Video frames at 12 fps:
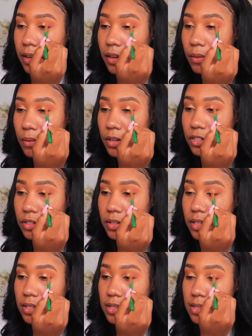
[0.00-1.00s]
And once you
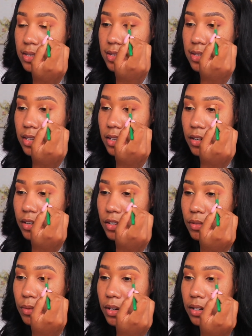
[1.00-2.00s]
get to the center,
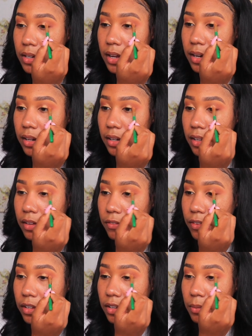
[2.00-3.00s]
you want to kind of lift
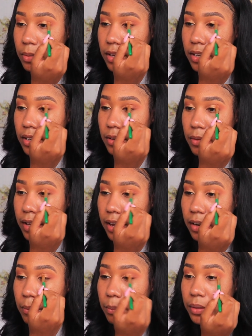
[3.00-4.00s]
a little bit and
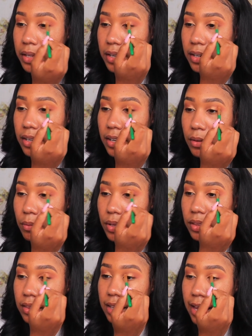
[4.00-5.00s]
kind of blend it in
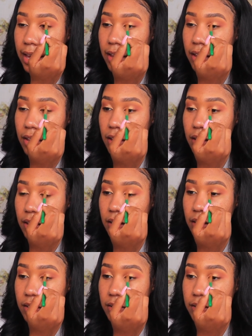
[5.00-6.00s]
with that
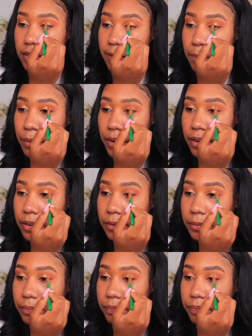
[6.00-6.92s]
deeper